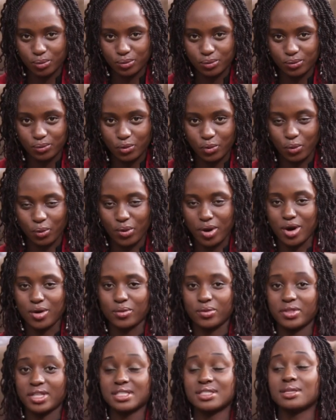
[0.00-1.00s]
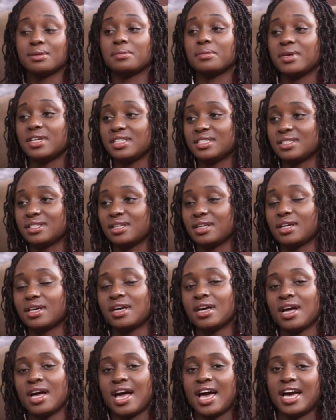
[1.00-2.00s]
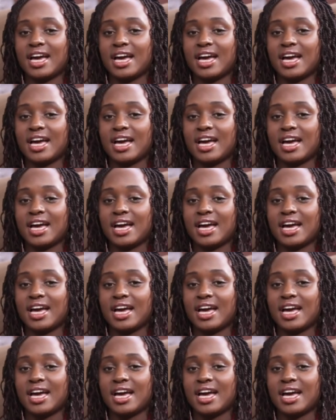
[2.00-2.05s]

Mm-hmm. Wow, that's amazing. Yeah.